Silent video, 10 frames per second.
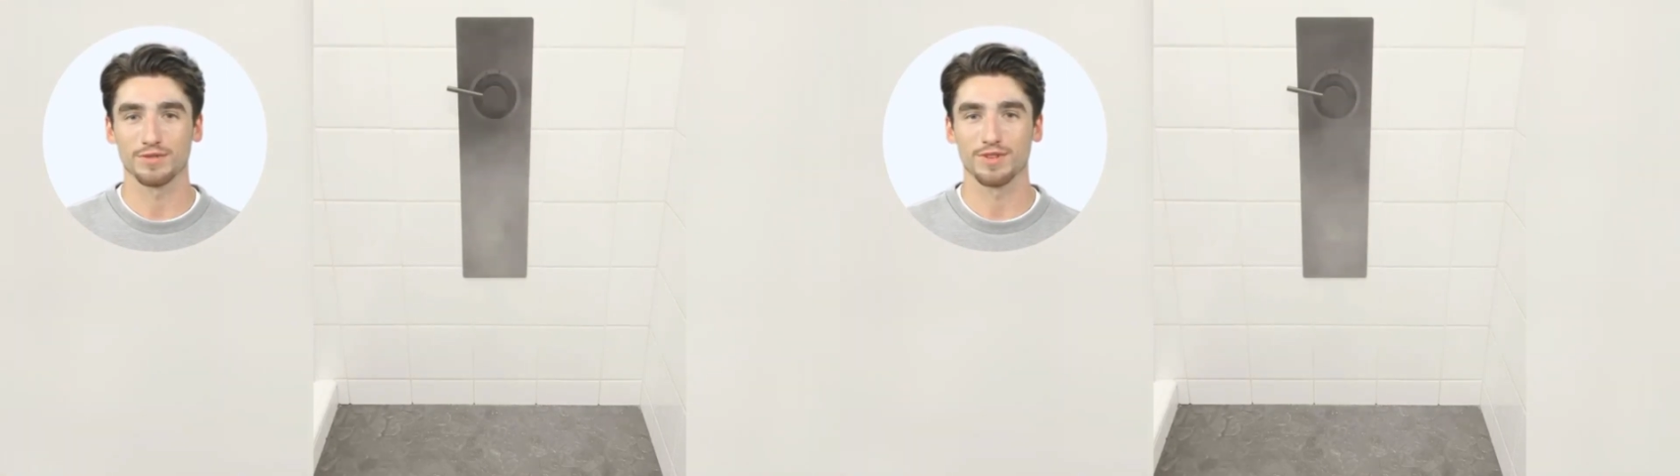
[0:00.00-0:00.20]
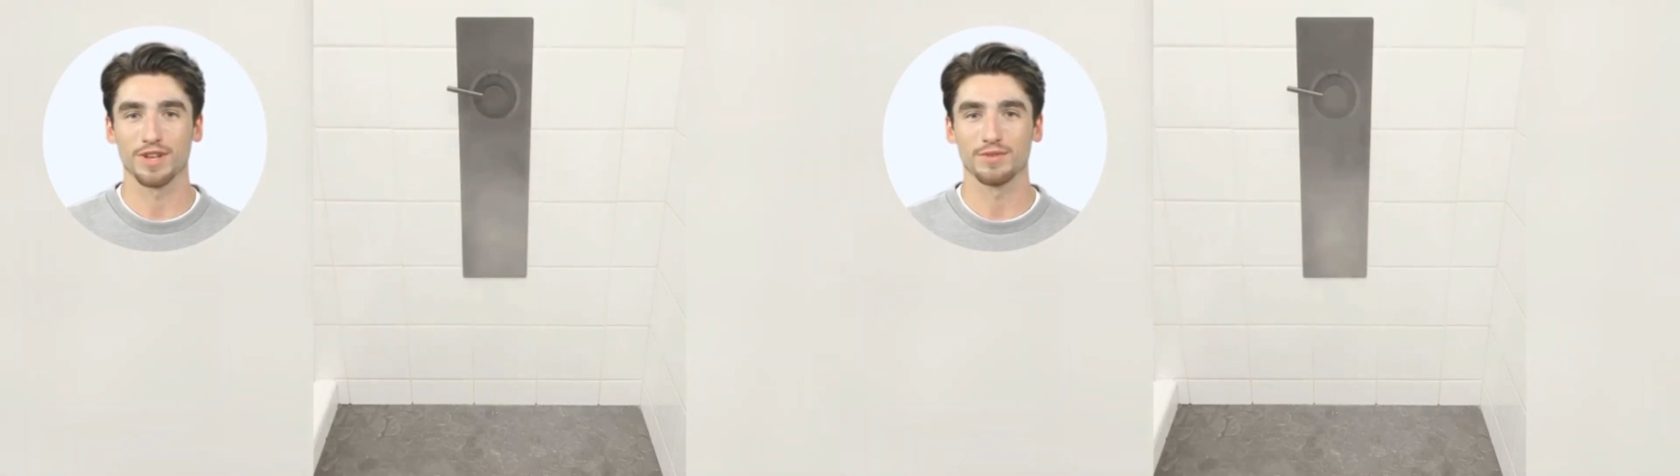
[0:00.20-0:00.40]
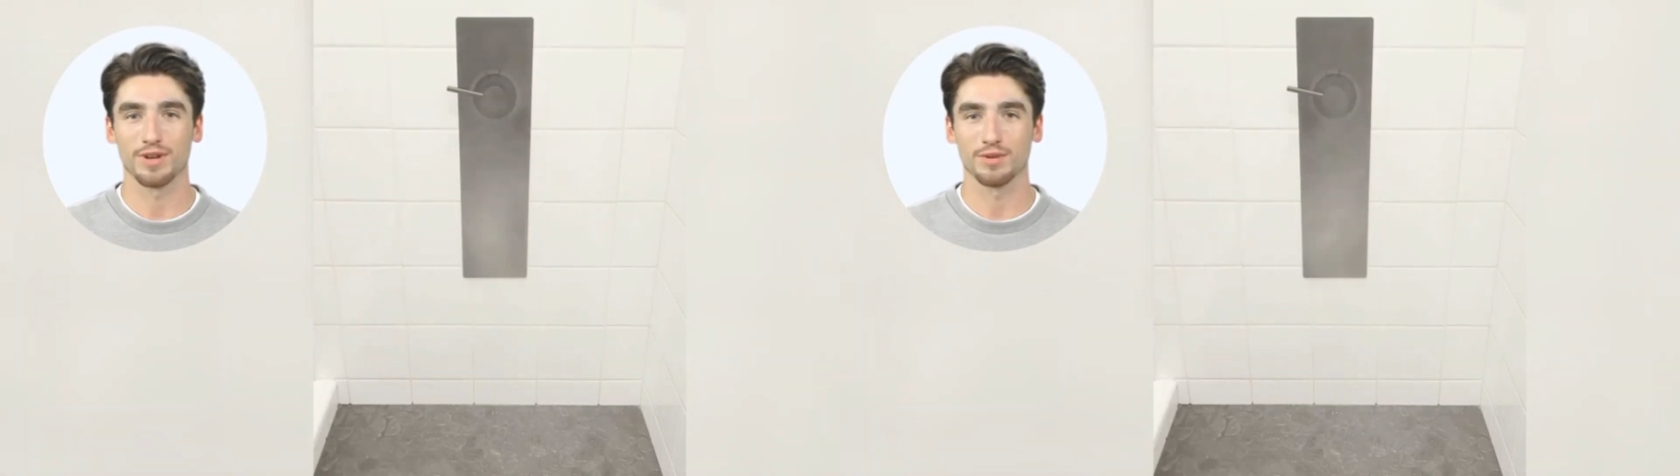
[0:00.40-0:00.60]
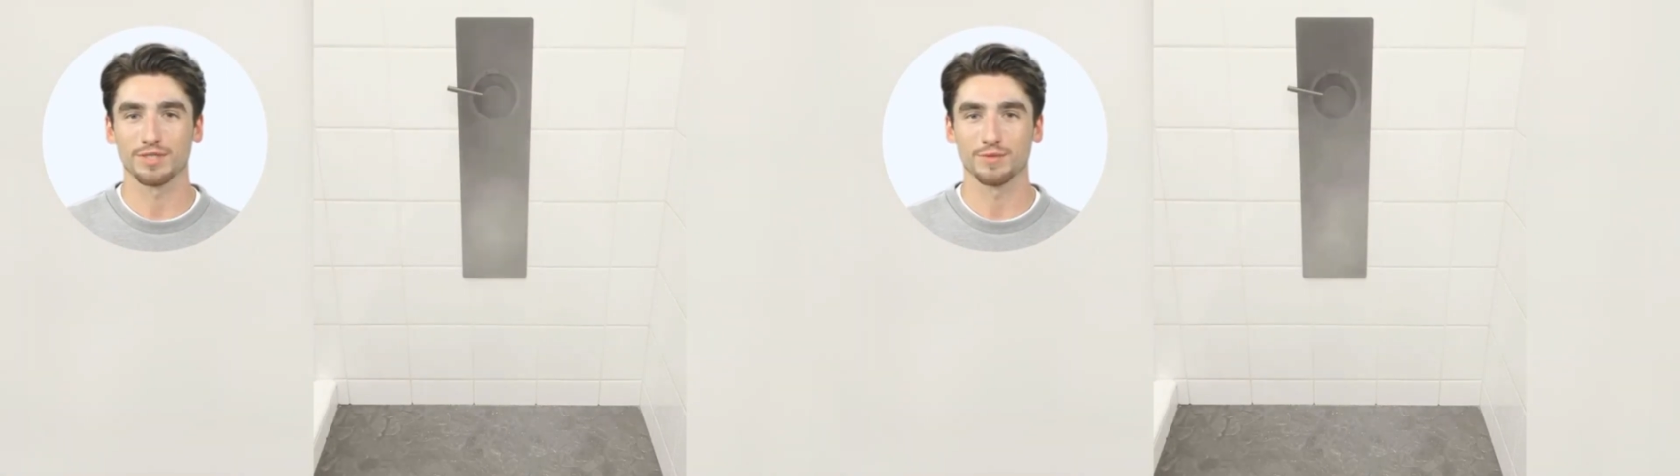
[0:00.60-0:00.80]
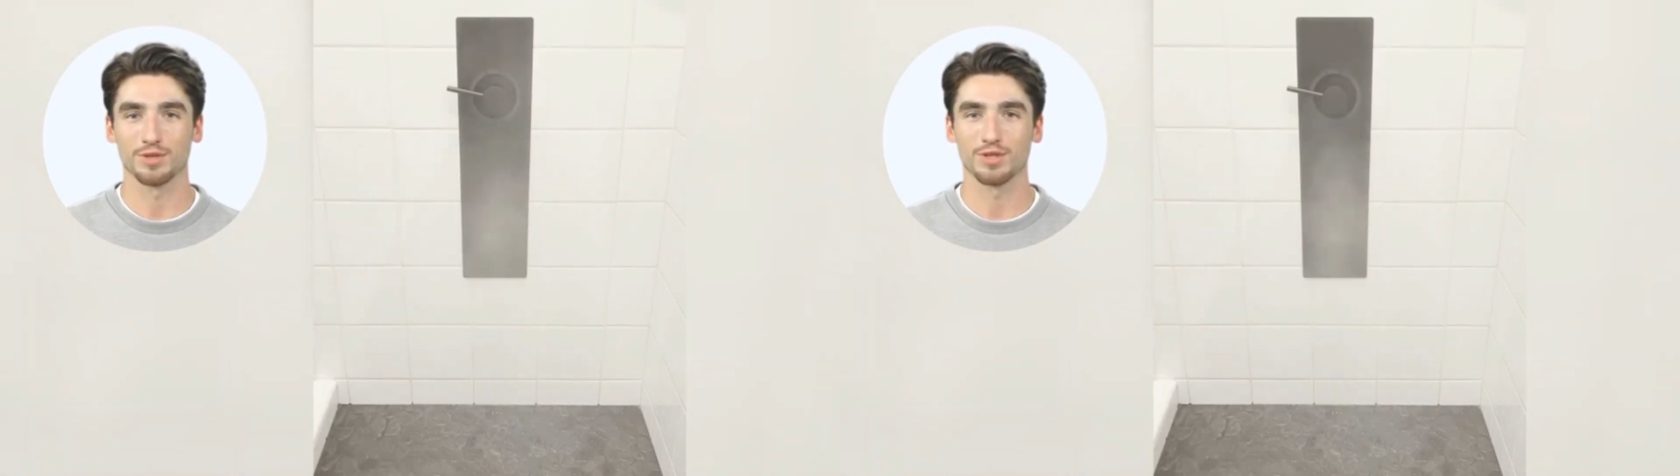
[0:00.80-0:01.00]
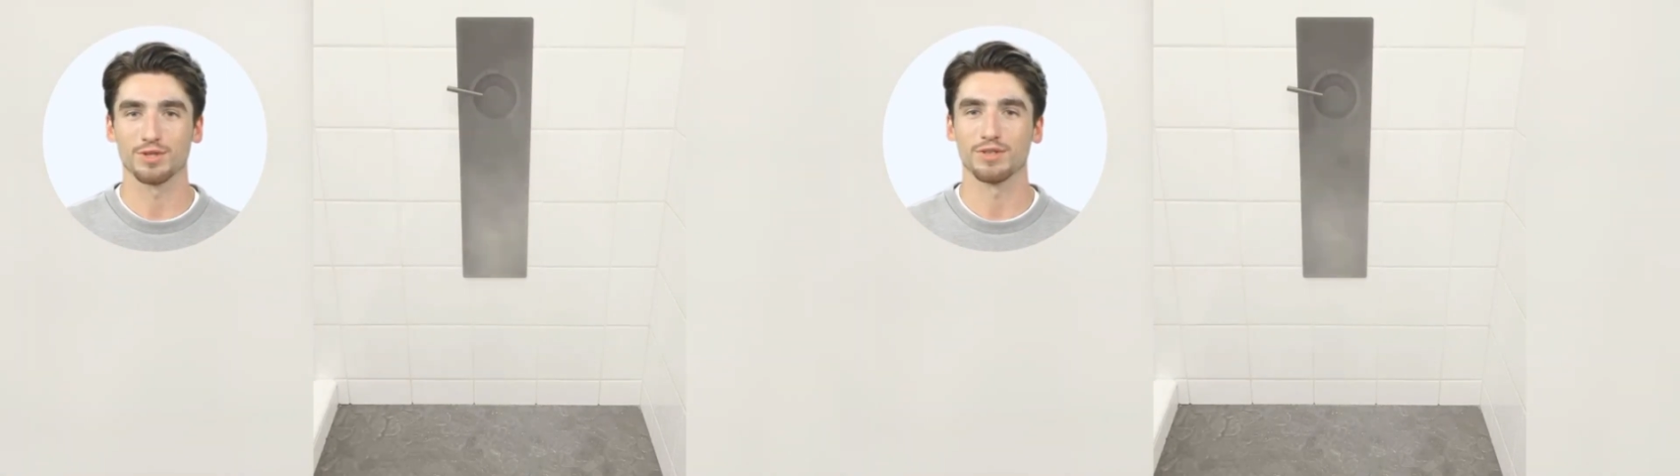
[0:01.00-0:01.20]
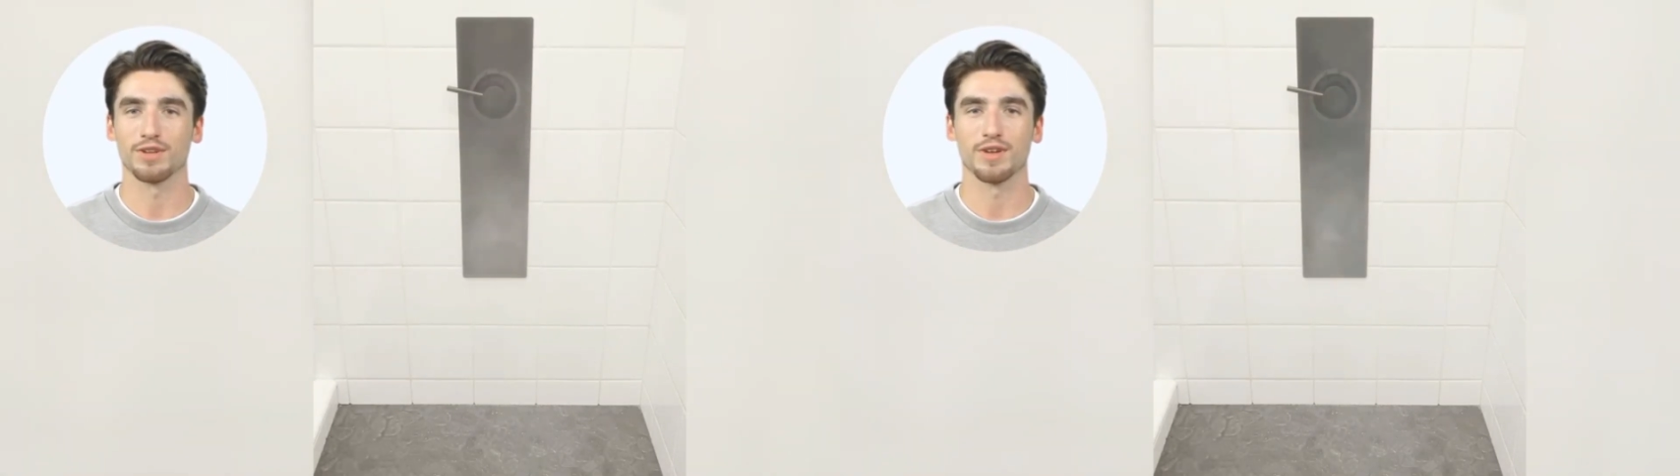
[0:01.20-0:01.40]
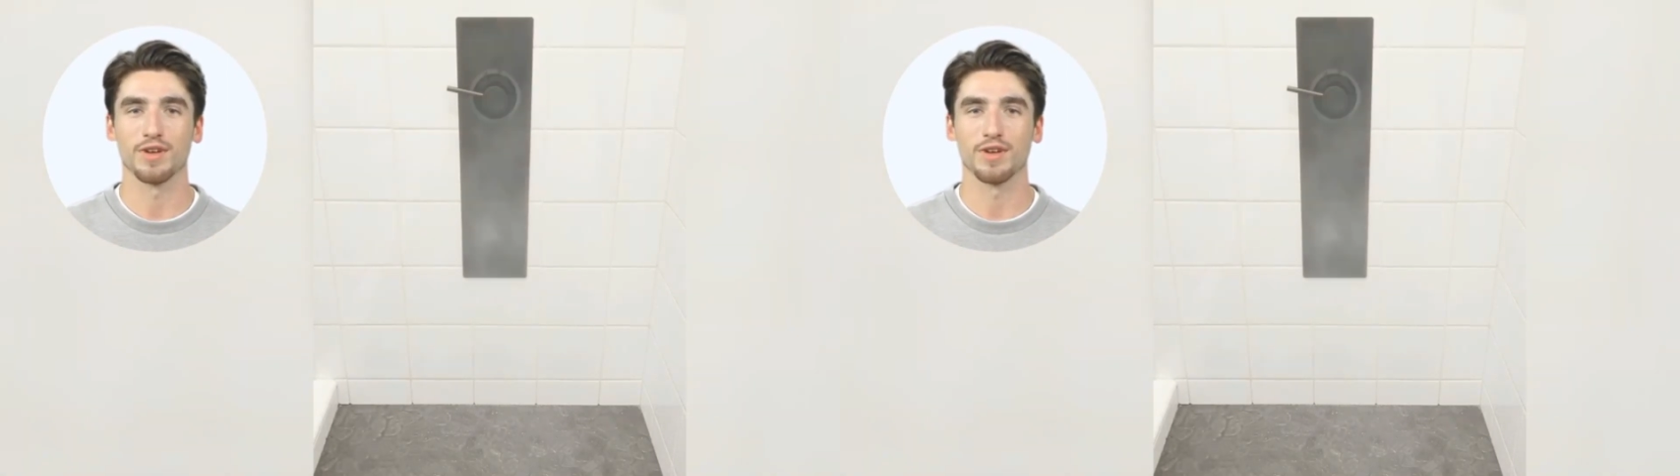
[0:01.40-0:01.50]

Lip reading: environmental temperatures